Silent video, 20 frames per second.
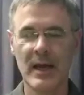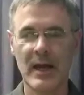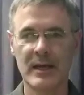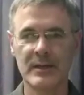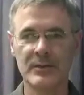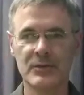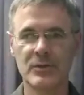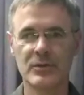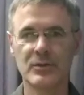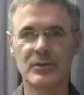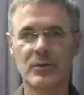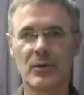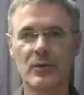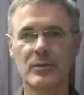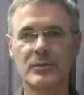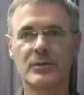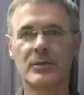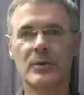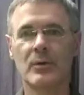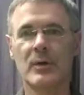And just
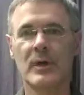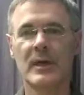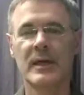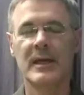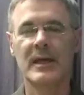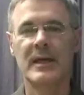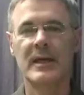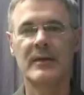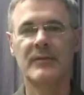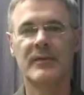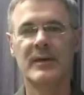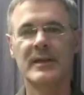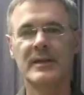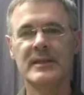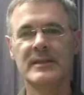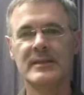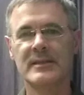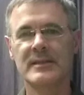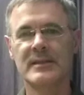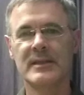also, if
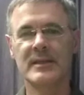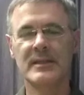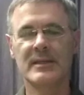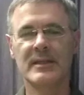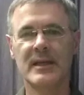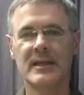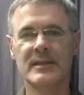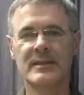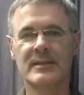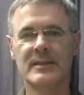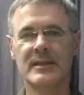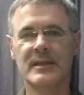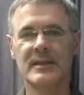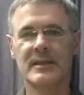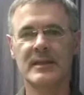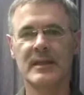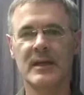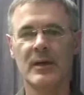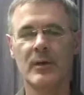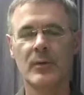any sin gets
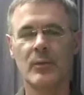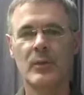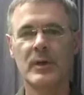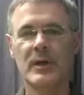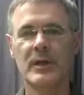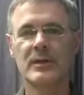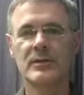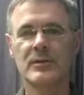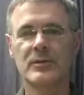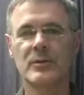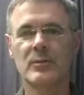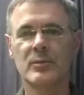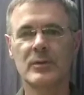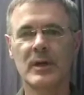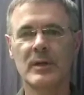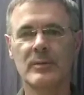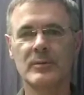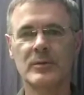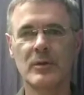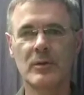in, we can
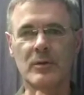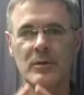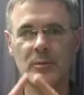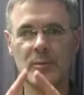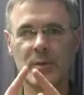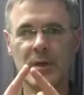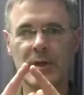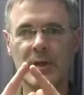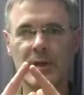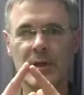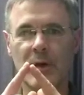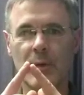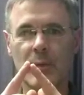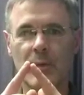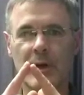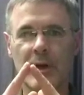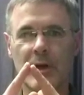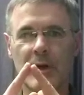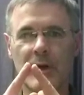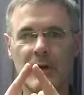sometimes only be
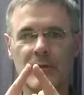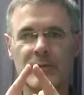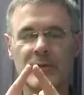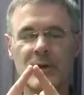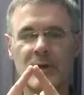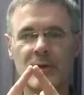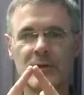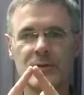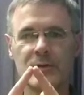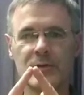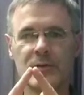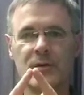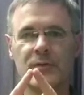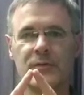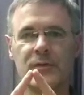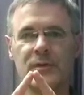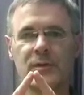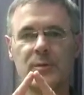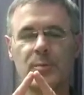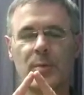aware of the
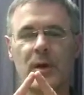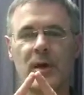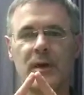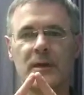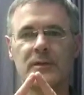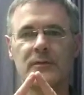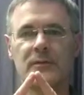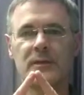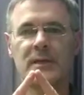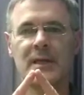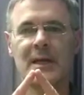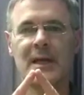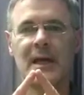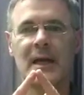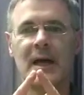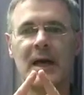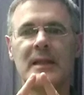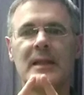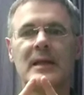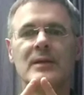surface part of it.
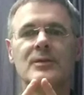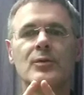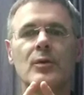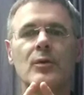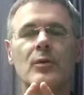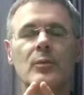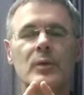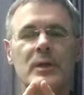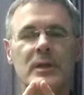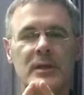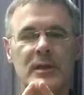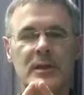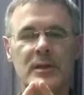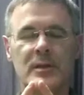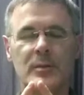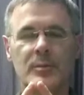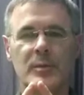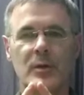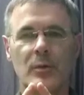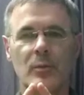And that's all we
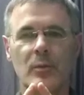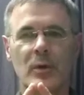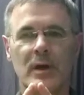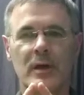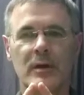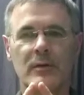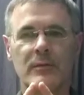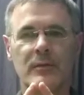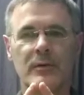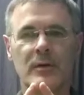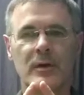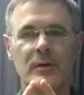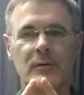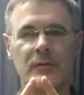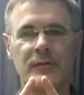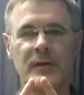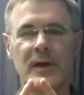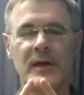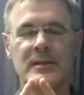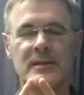need to be aware of.
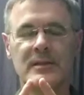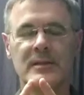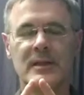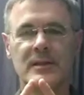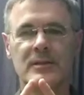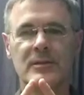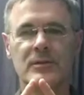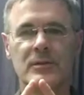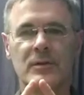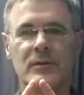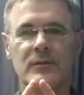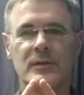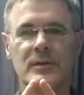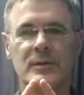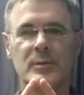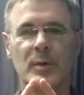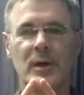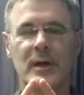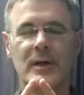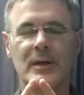Confess that
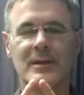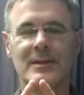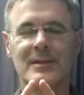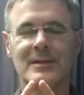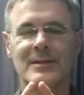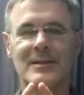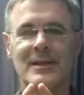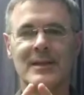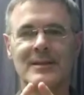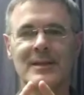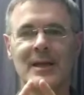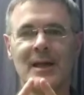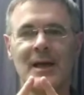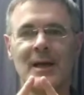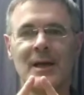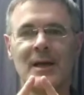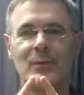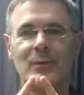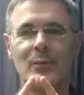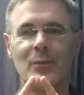surface part. And it says,
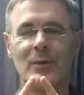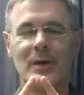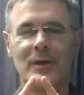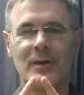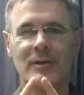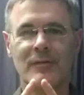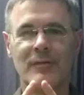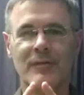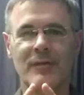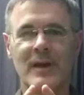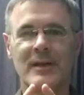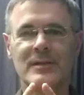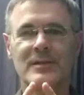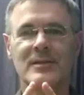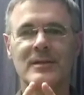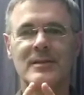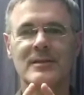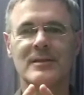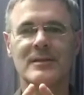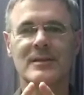we
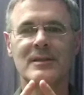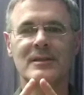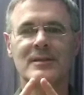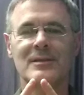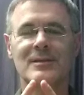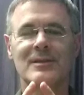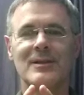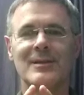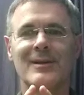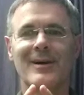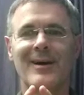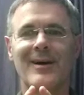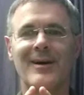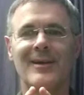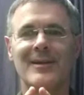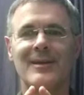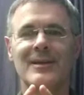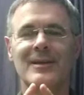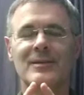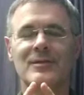confess our sins to
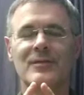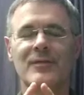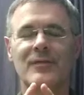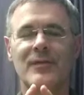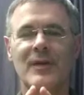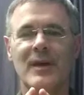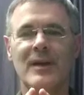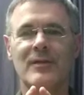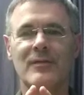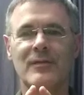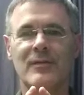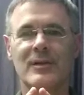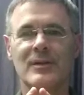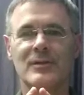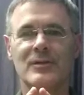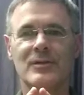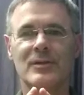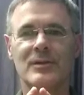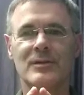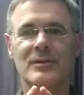God, and He's faithful
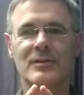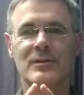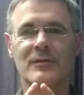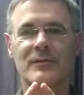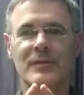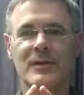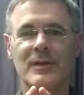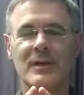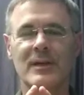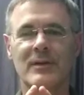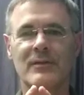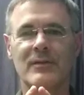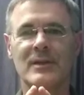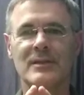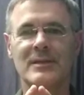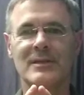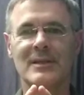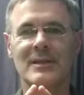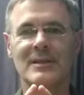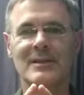and just to forgive
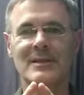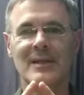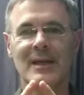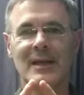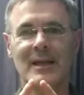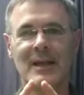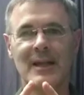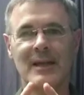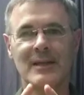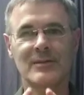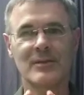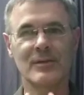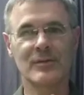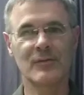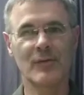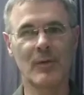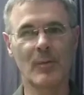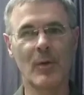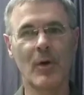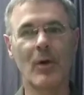our sins and cleanse
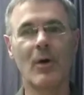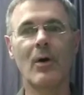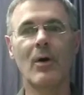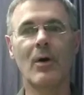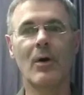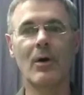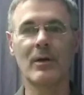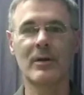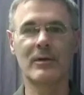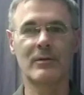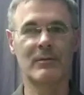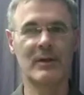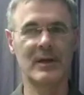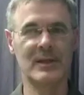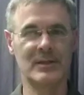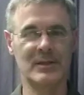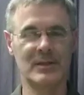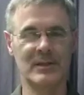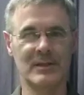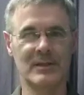us from all
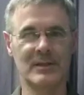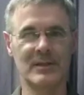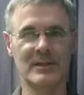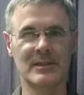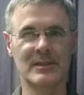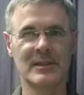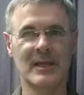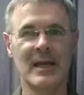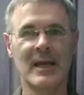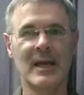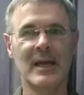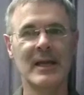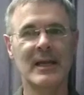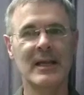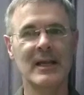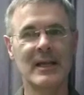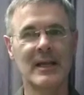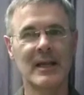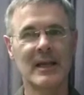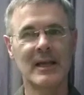unrighteousness.
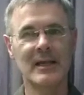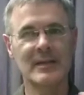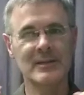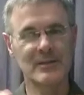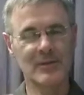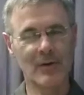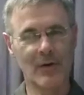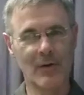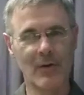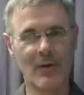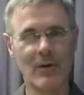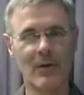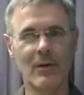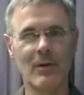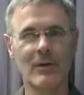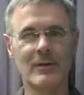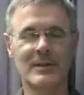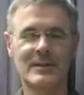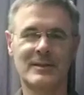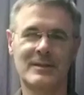He'll cleanse
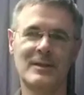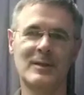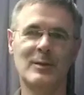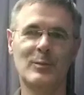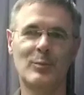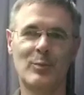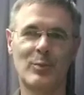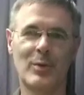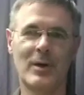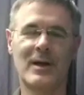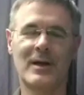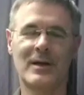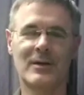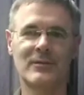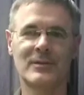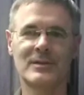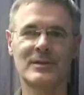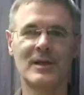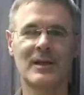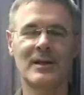all the deep part
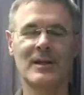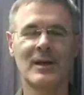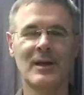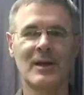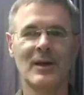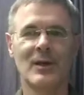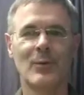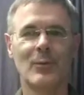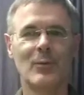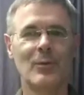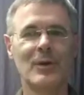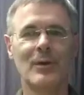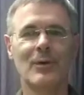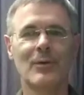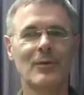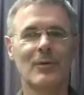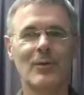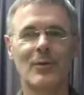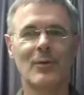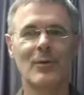of us that we
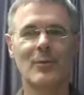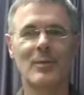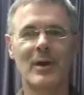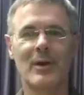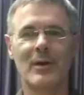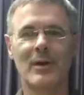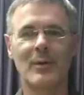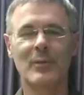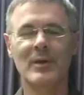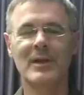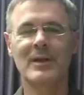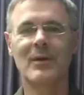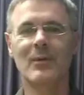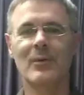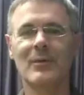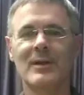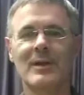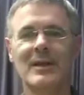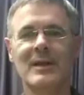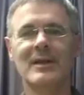don't know about, and we
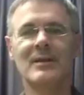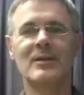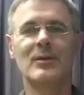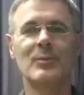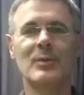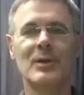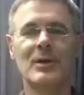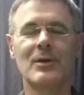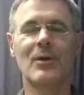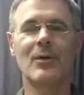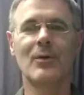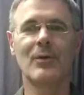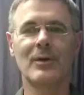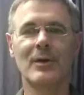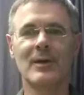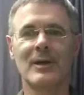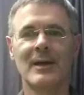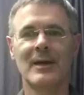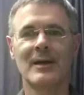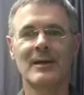don't need to be
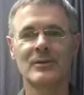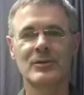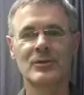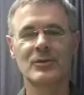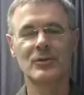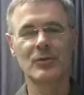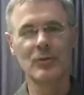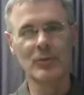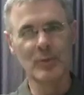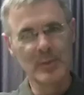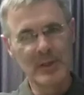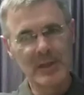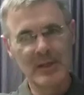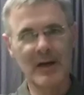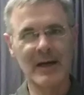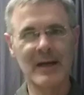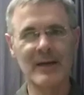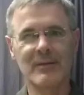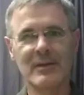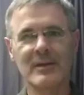going scuba
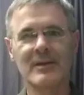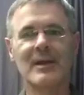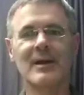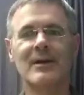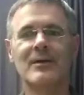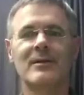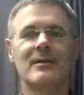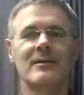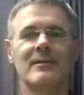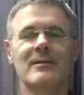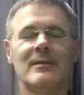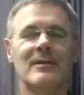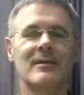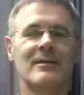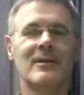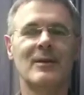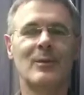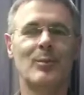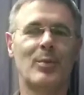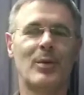diving down into the
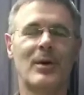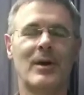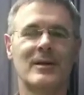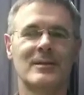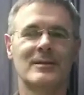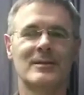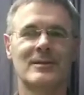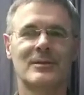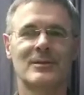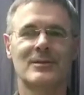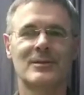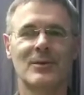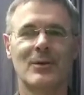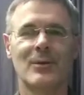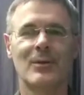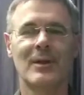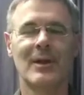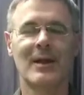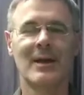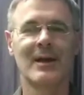deep parts of the
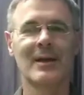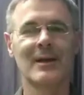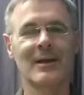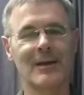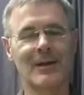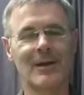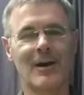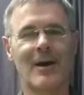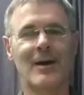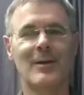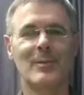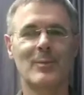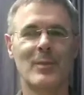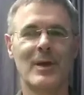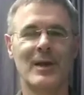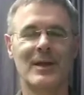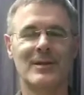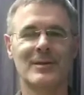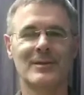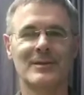soul. God
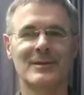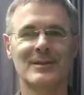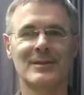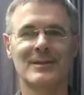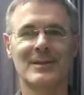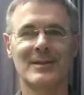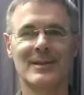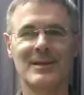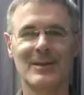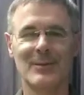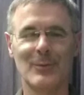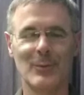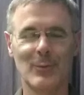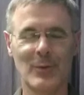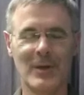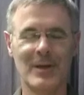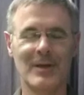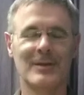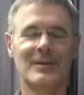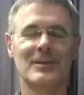made us.
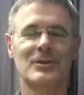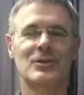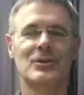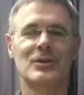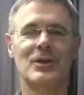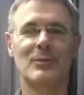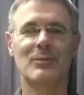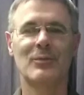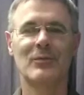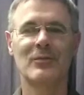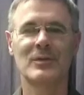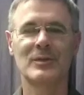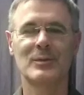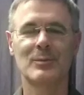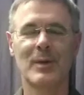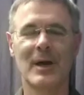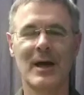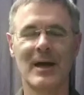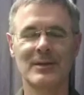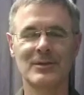We are the sheep of His
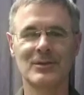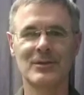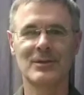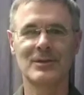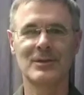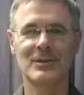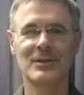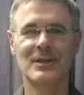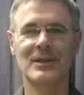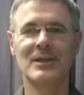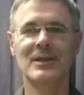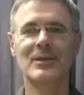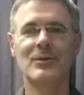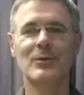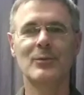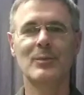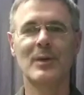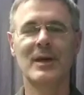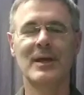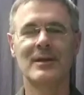pasture. It's He
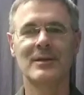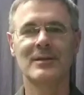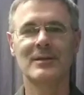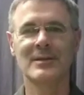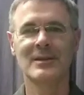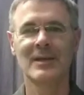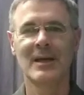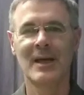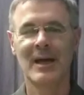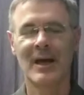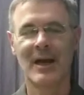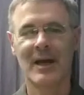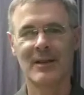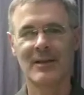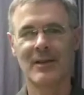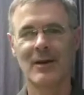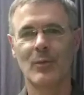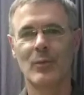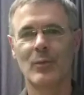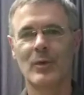who made us,
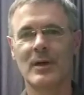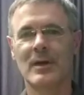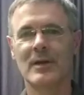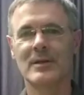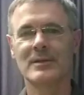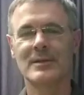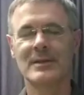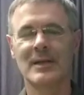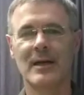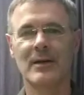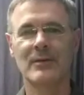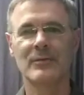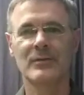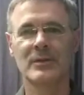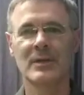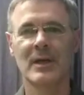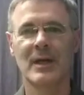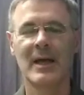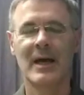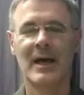and not we
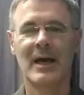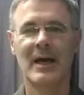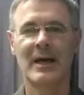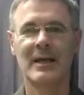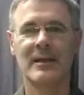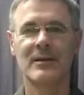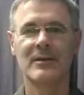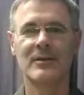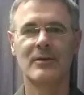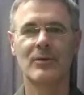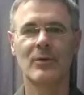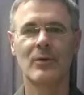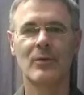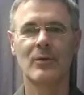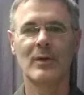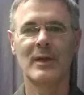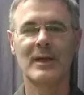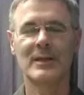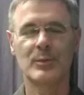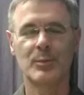ourselves. And, you
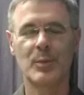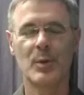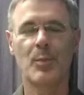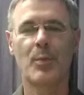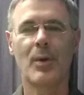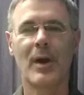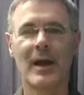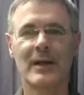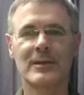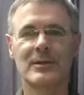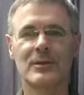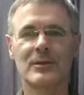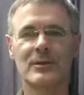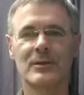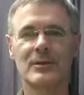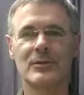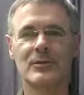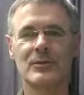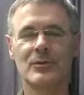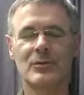know, let's be
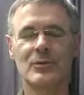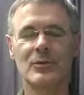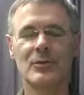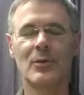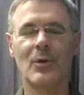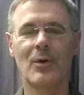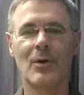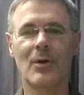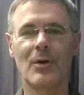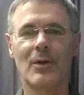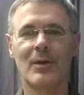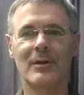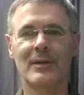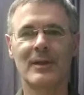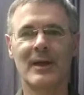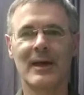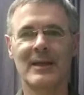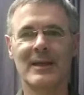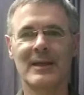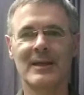practical, do all
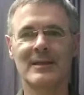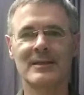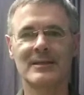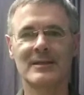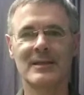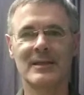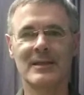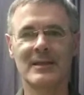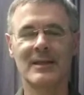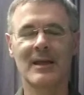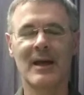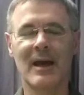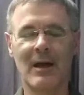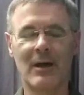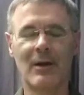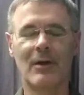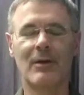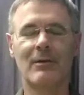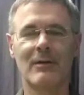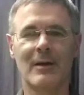that is in
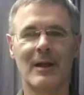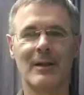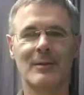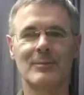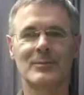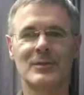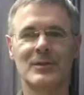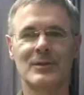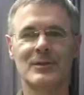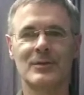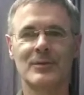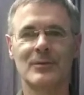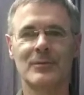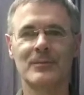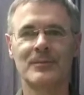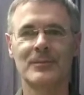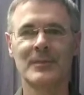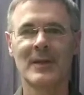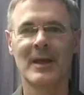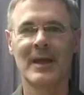our realm to
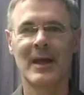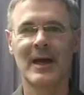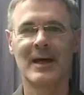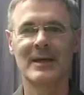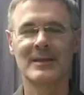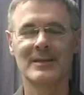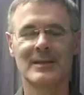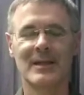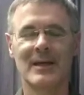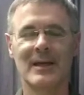do as,